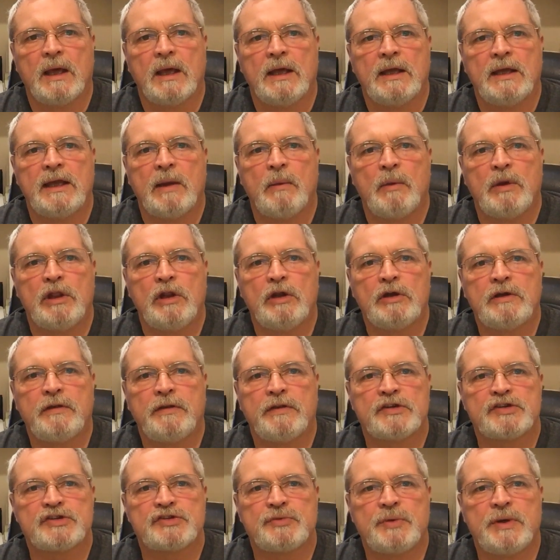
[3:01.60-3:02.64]
Now, we looked at
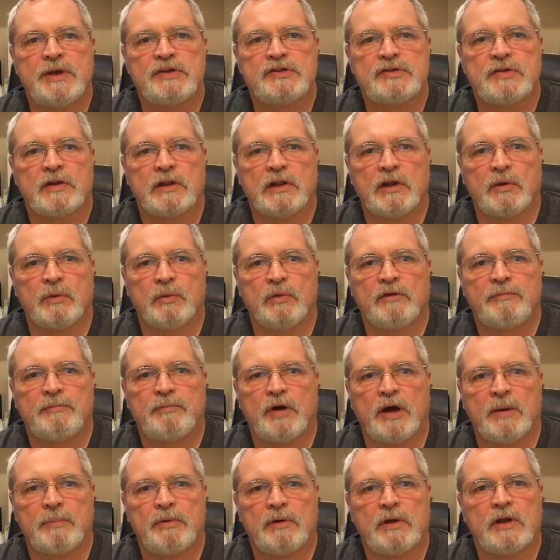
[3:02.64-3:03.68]
the strengths of the lone wolf
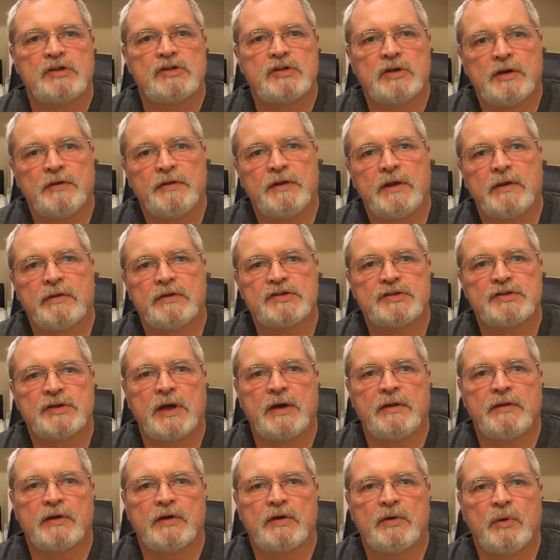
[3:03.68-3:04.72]
prepper. Let's look at the other side
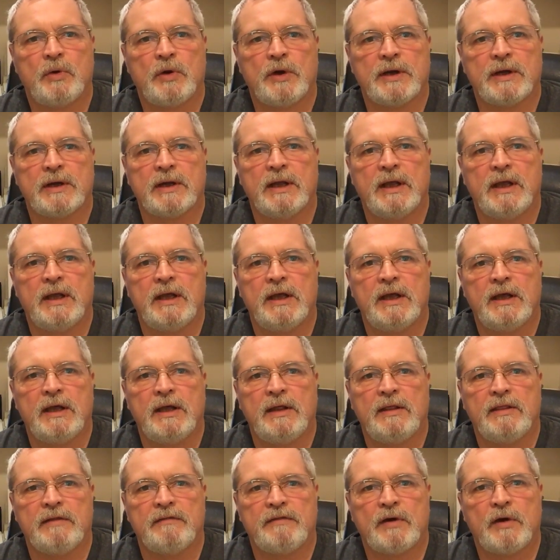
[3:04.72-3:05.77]
of the coin.
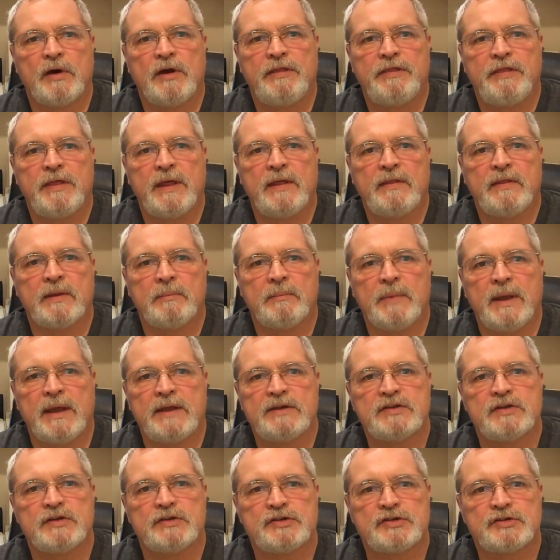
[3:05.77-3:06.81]
The very thing that
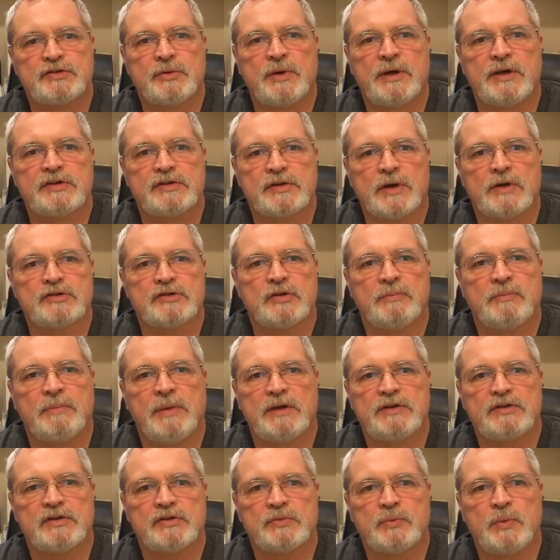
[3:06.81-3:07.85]
makes his strengths also
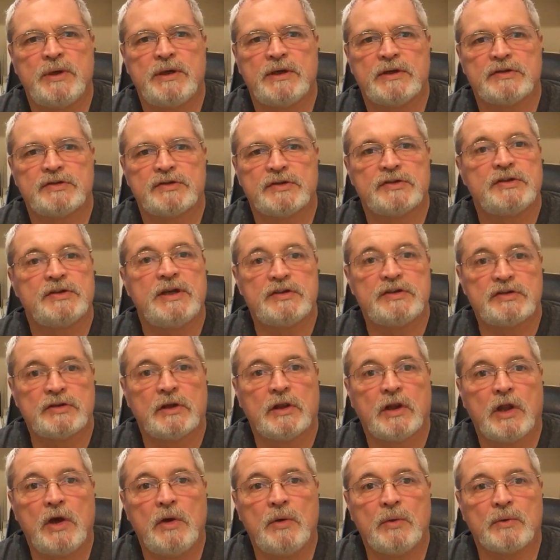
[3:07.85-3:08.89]
makes his weaknesses. He's
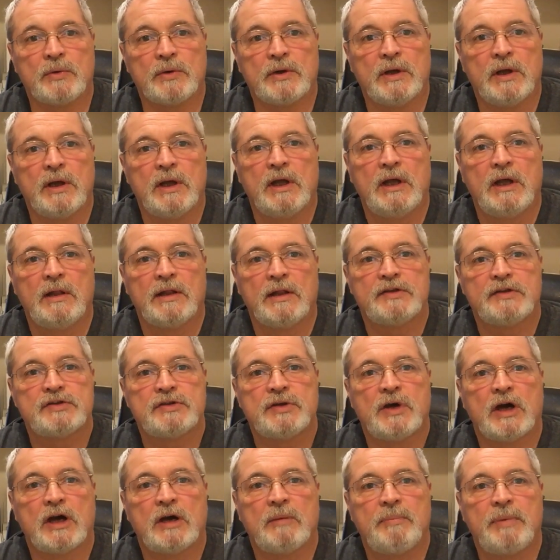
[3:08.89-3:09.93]
alone. Let's
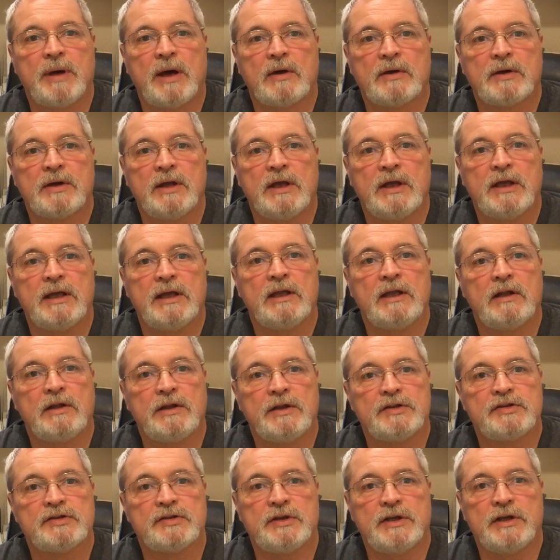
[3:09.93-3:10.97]
talk about
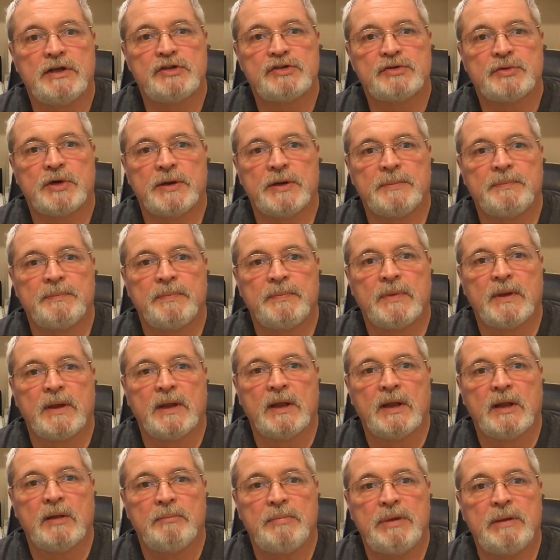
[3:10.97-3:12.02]
illness and injury.
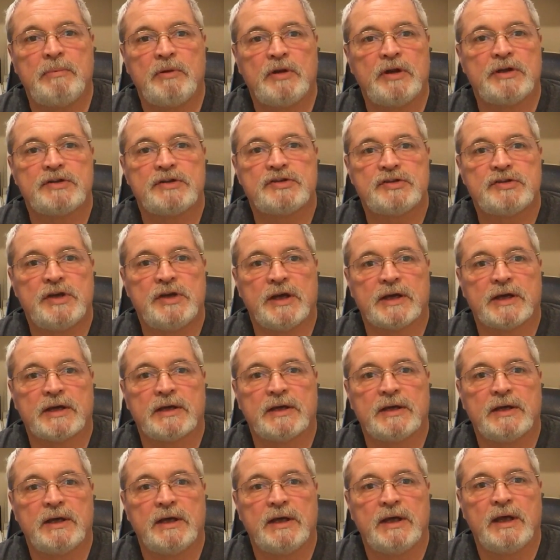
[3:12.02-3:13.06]
People get sick,
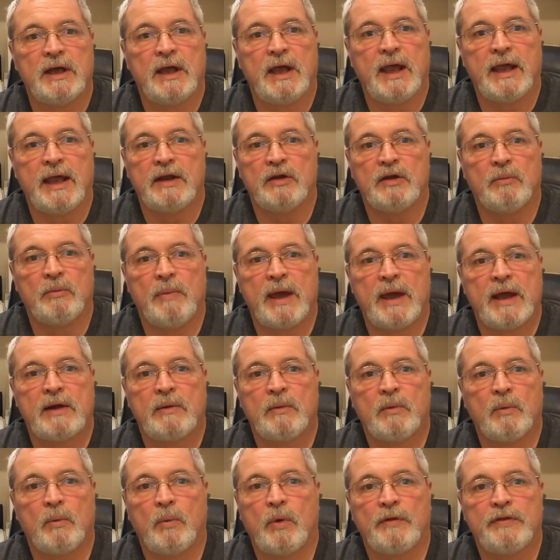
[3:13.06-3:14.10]
and no matter
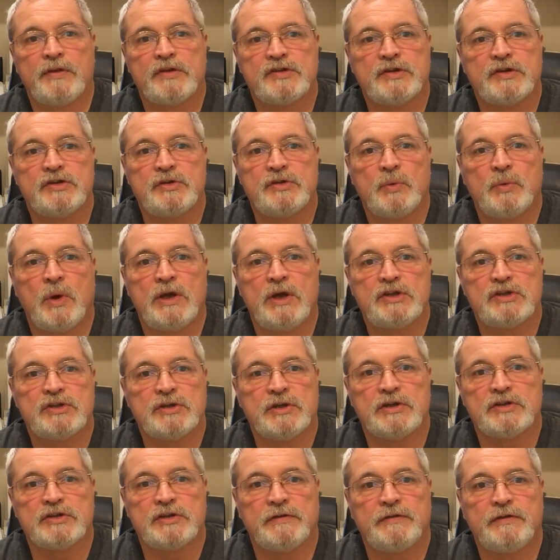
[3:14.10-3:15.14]
what the situation
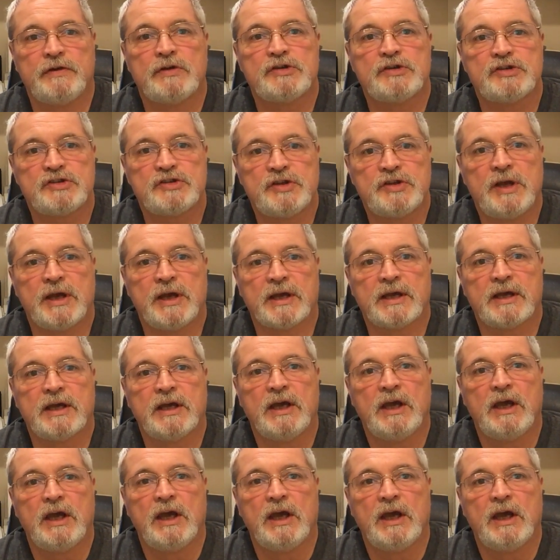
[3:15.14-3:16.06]
is, if you're sick